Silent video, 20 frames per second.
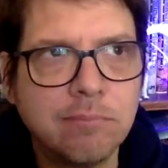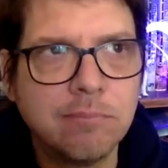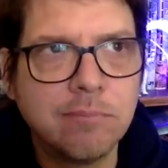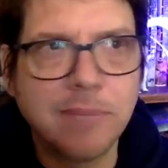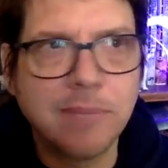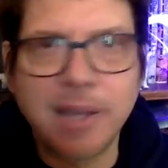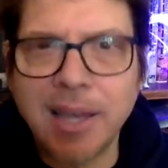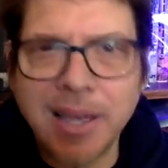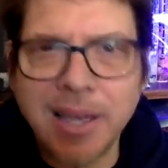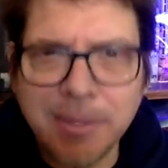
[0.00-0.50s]

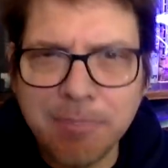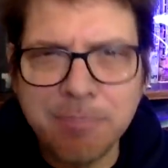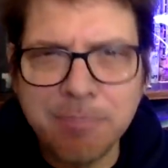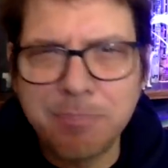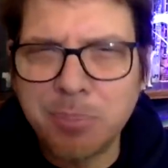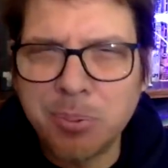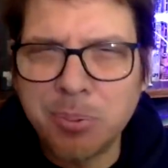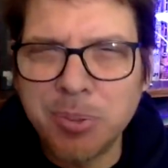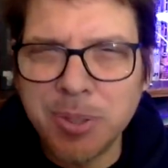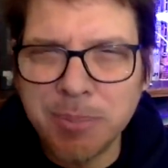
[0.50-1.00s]
I'm
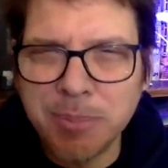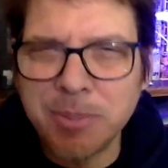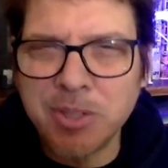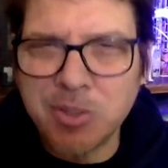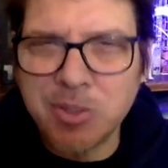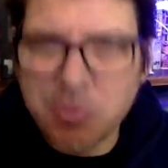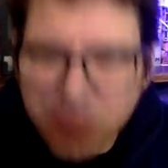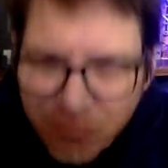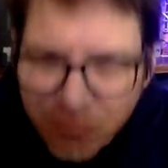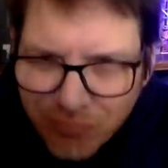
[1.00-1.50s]
pretty
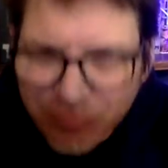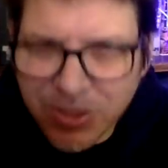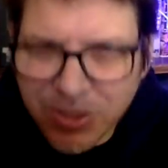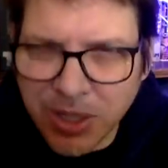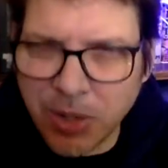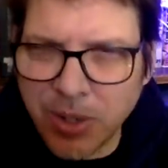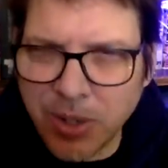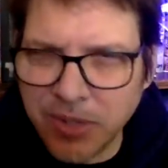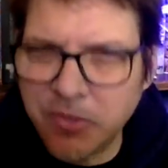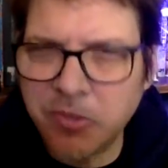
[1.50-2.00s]
much you
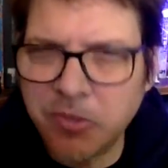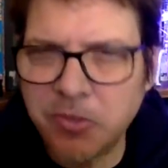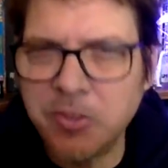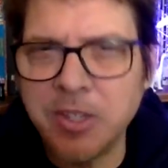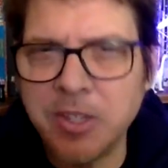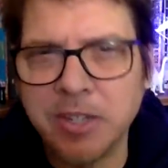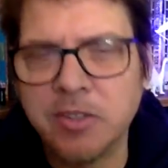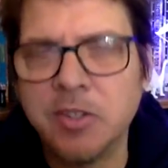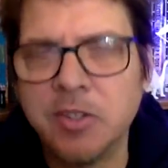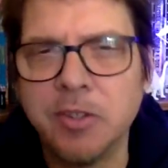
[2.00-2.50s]
know I
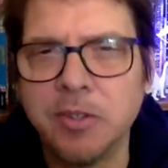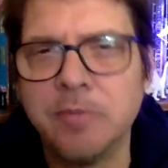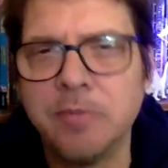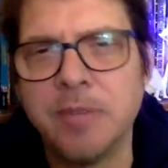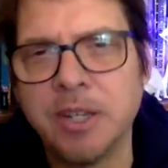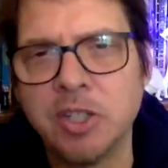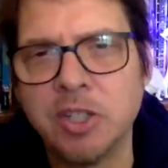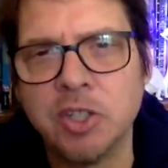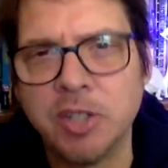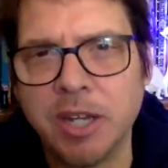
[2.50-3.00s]
stick to the
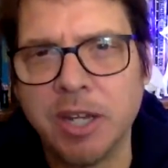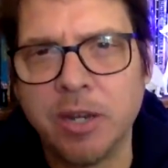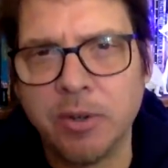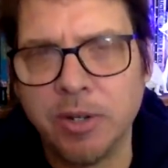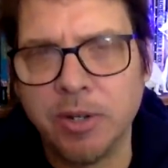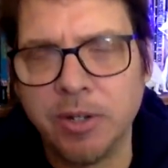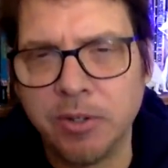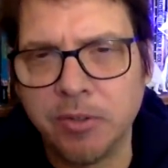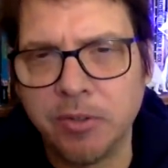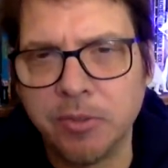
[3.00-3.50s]

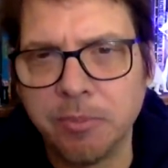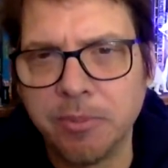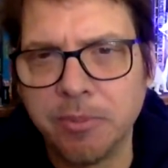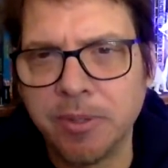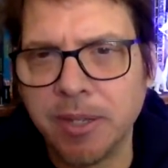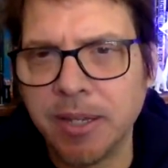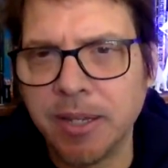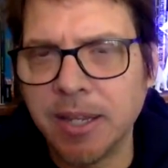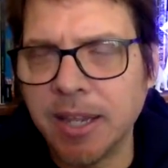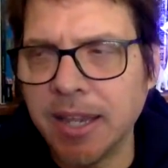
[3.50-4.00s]
vegetarianism
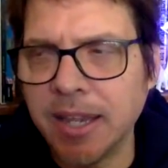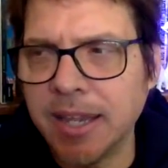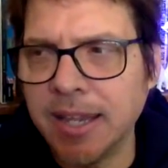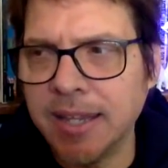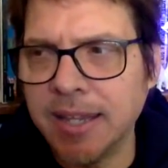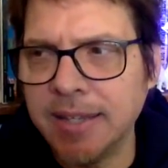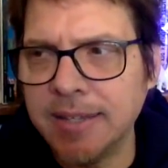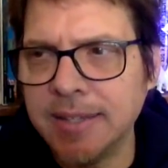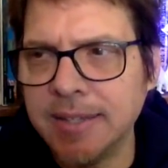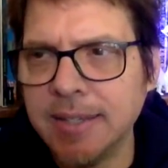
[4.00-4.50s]
thing, and